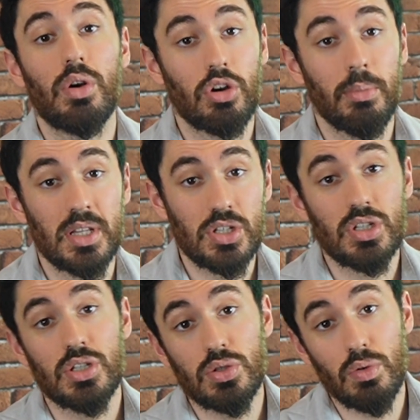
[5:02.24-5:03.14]
our recommendation
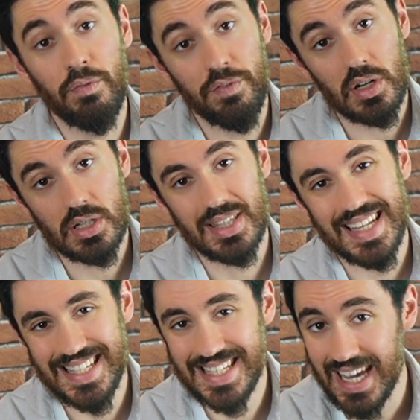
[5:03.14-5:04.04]
is to first
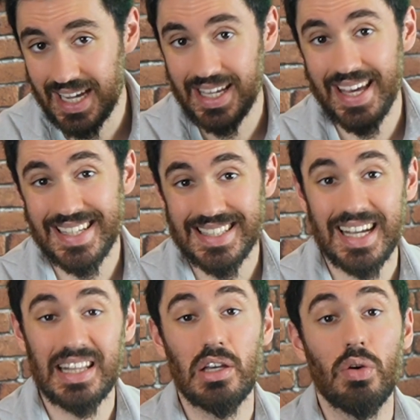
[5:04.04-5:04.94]
check
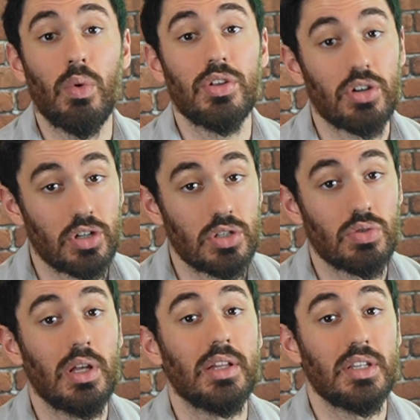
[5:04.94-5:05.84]
exactly what your
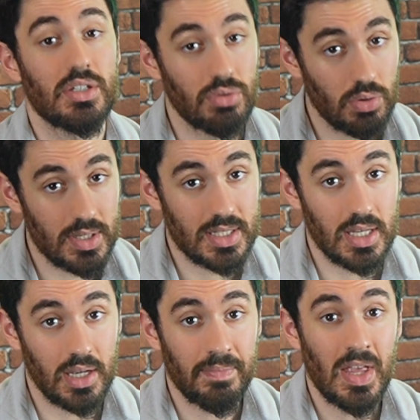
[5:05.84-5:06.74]
consulate is
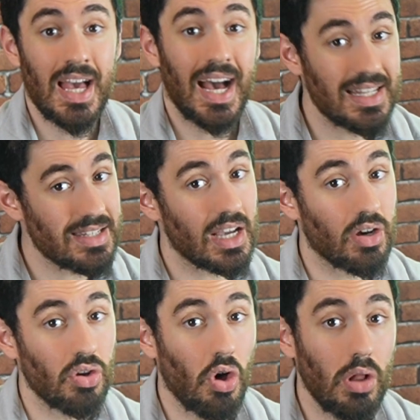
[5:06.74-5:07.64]
requesting, and
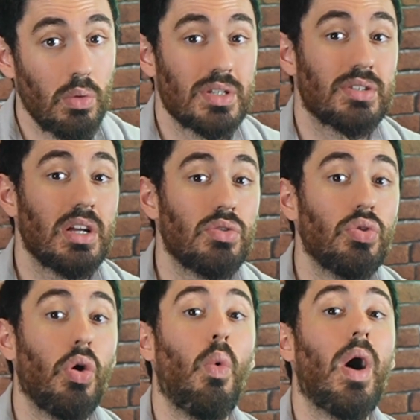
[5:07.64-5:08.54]
second, always try to
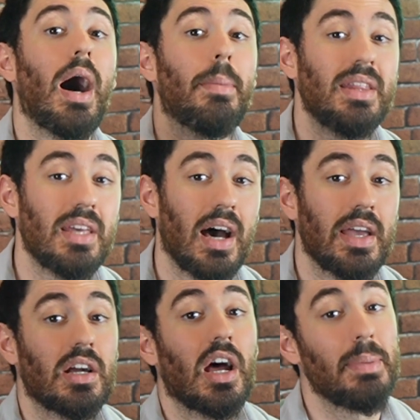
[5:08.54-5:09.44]
go a bit
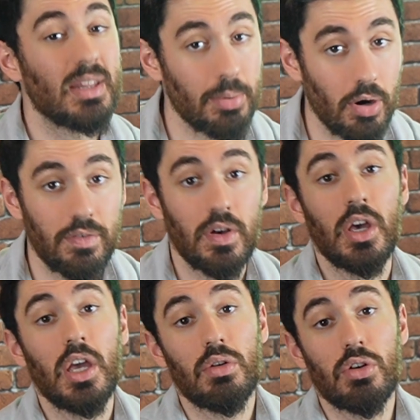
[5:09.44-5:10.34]
higher, a bit above,
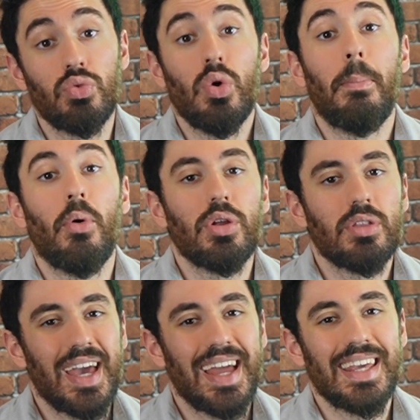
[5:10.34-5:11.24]
in order to
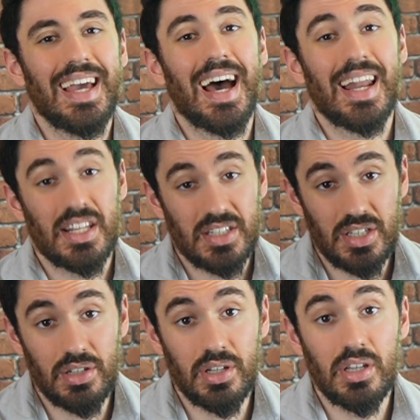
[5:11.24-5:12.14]
avoid any
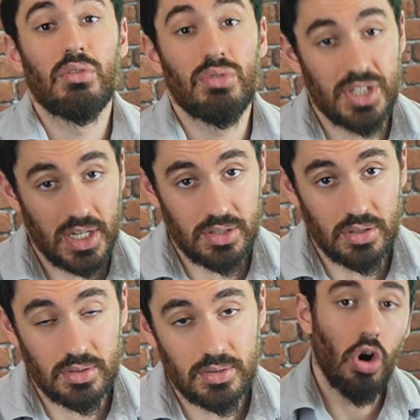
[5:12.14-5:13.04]
unnecessary
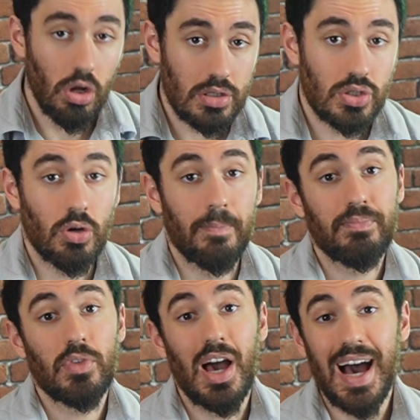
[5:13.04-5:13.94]
rejections. Also,
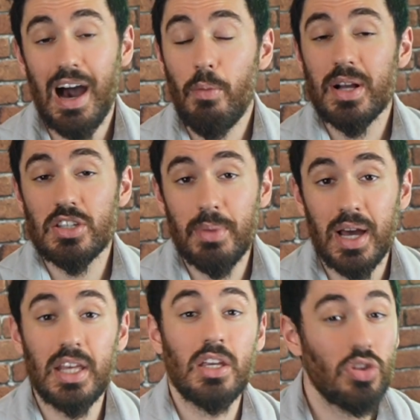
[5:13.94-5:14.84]
how much
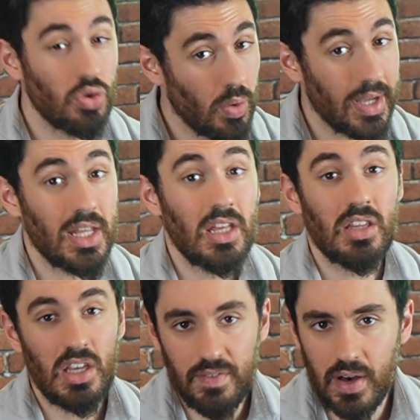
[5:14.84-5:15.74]
money do I need
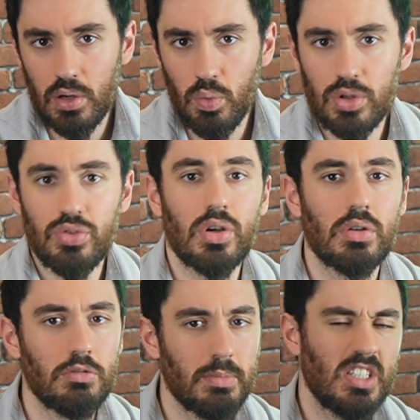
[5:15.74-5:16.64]
if I want to
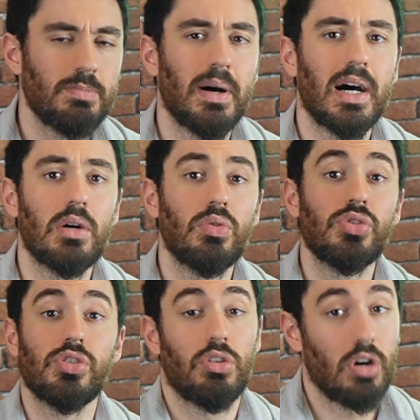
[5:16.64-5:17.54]
include my
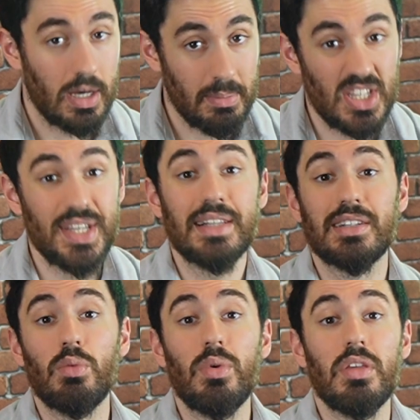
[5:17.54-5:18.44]
spouse and my
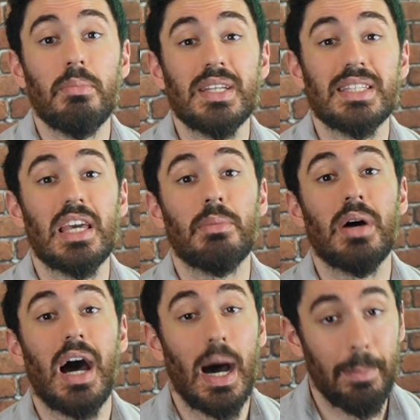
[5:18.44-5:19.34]
children within my same
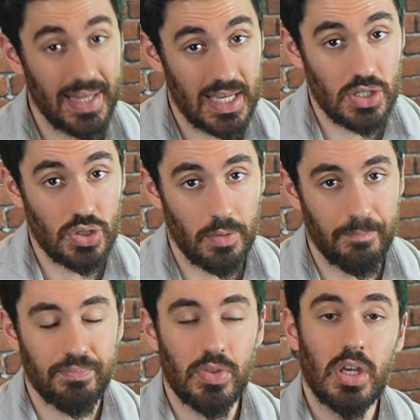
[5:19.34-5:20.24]
application?
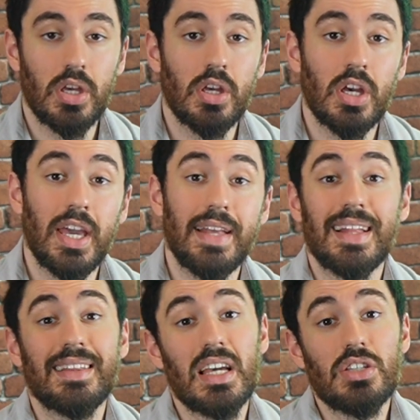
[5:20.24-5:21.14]
In
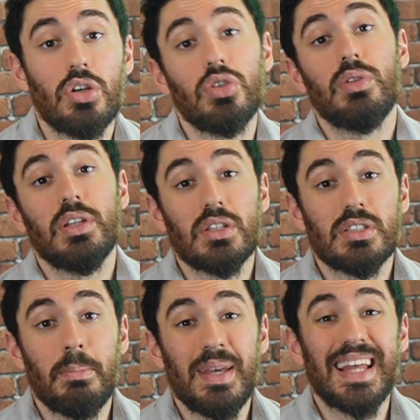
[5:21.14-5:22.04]
that case, you'll need to
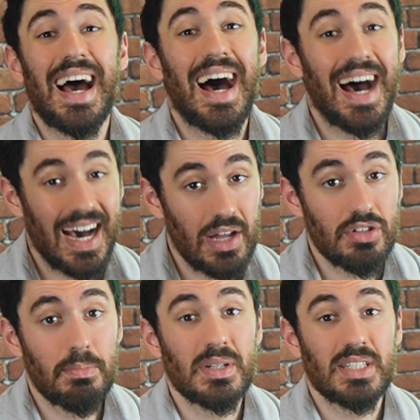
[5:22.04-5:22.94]
submit
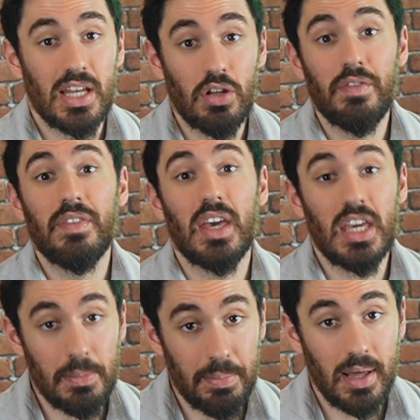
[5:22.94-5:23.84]
100% of the
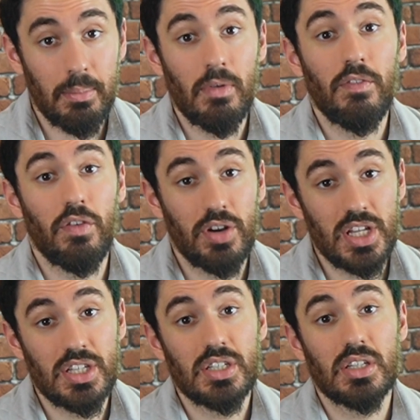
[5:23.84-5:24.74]
IPREM for
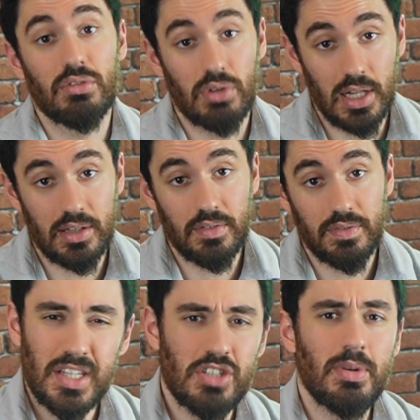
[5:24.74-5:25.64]
each relative.
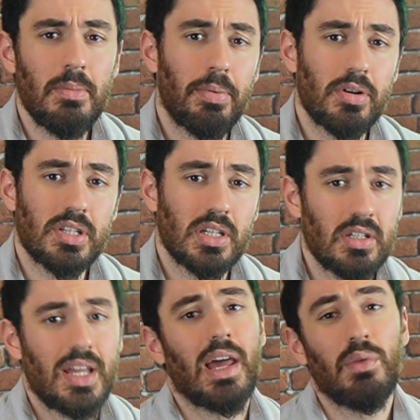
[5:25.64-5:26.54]
This is very
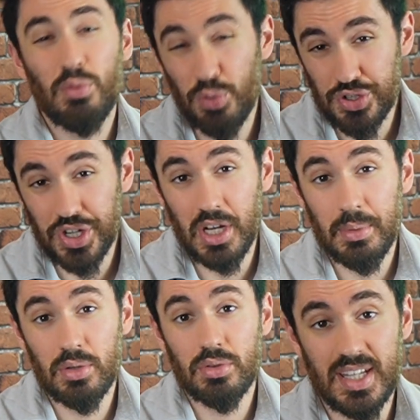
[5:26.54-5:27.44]
important, and now that we're talking
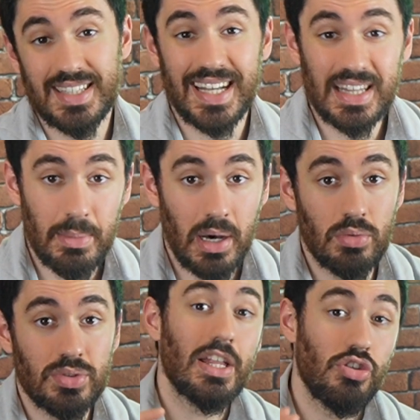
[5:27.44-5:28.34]
about the exact
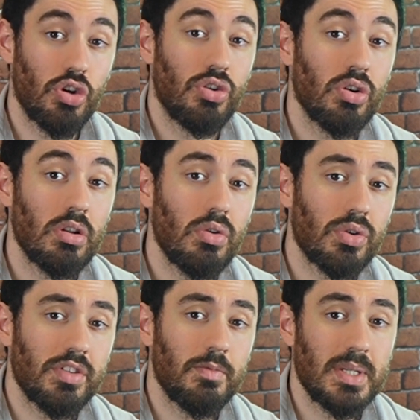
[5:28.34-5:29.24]
amounts, your
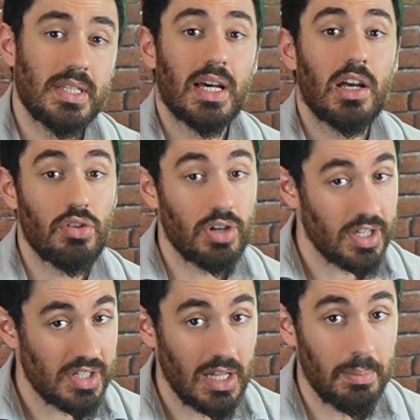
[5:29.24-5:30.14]
non-lucrative visa, your
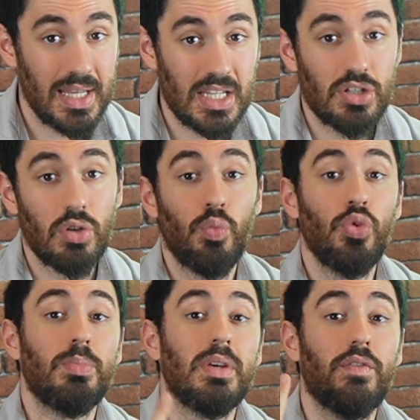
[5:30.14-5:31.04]
initial application
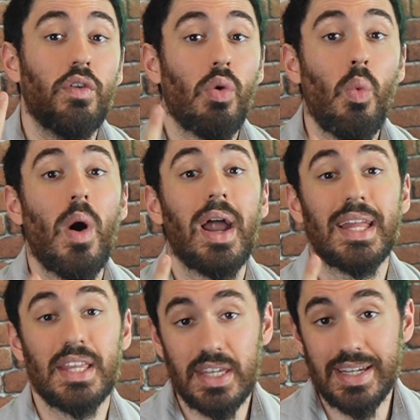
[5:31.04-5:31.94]
would be for
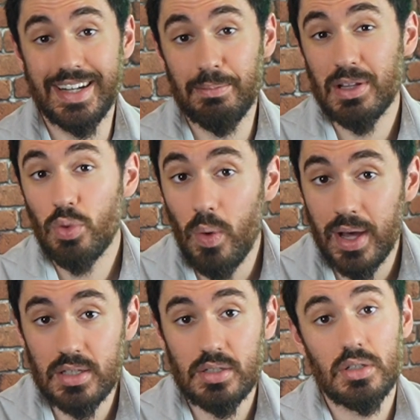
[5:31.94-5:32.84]
1 year, but
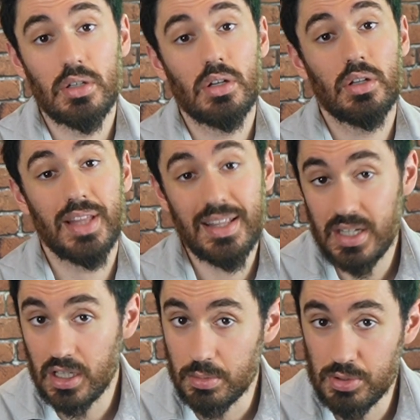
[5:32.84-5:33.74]
once that
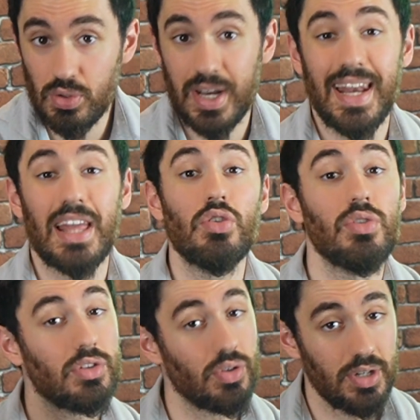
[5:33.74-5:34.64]
year comes to an end and you
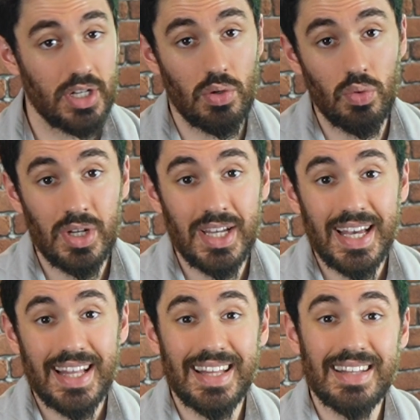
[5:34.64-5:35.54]
need to renew,
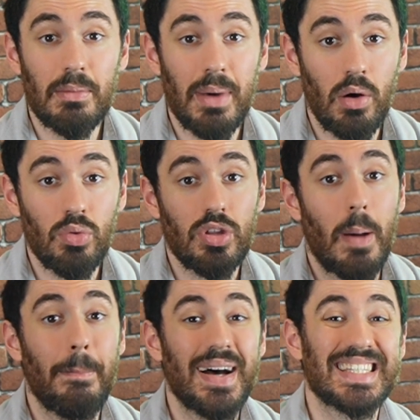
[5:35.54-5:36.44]
that amount
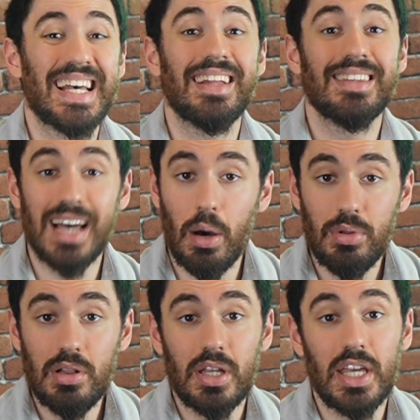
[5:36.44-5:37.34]
must
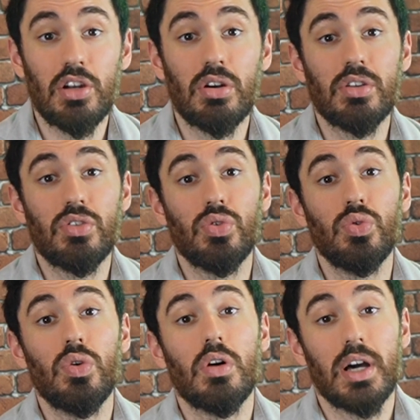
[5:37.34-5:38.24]
double in order
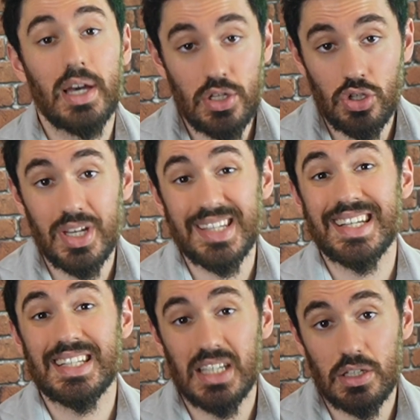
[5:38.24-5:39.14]
to enjoy a
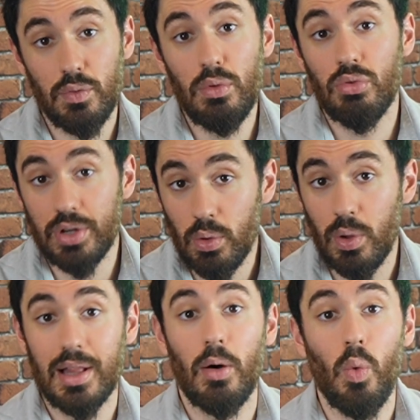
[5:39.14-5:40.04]
successful
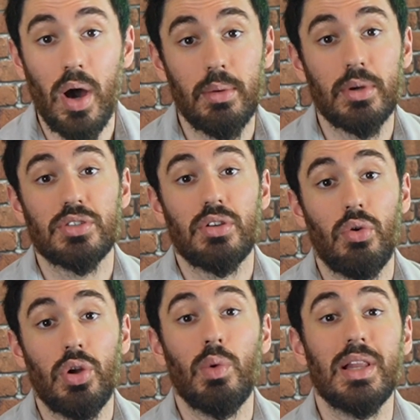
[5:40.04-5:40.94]
renewal. Why? Because the
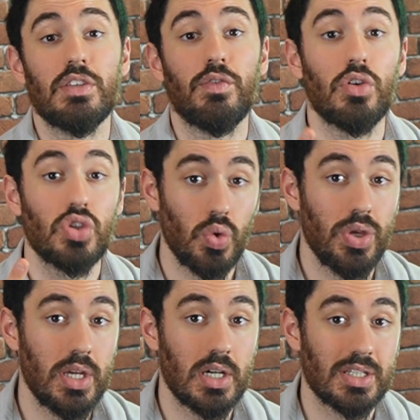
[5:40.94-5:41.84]
renewal is for 2
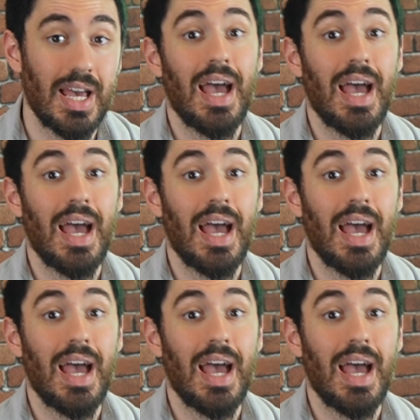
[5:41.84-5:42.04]
years,